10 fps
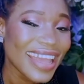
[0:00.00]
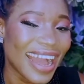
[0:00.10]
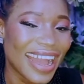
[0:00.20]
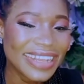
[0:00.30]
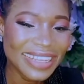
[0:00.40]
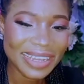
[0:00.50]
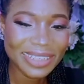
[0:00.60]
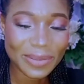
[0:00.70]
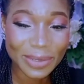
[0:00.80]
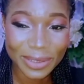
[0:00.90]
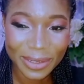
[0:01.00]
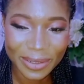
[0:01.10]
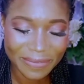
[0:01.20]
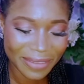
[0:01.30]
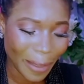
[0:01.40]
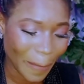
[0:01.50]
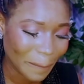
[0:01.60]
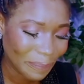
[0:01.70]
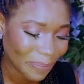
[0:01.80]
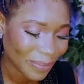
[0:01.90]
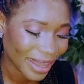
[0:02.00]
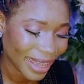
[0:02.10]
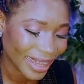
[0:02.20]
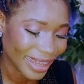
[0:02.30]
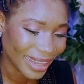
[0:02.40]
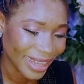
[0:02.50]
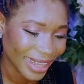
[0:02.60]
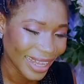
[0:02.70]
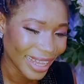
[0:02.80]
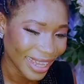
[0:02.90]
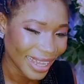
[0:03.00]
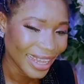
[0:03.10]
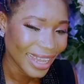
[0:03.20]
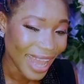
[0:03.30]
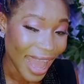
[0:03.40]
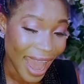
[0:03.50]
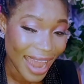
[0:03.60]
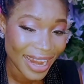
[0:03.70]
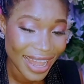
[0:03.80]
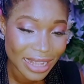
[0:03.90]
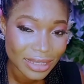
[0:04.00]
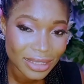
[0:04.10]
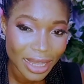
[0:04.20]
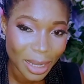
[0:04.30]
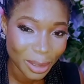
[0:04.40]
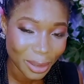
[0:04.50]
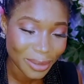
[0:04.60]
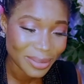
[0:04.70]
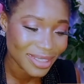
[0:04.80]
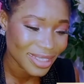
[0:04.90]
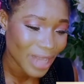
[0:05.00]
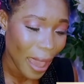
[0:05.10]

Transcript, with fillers: yeah, I interacted with all of them and I learned a lot.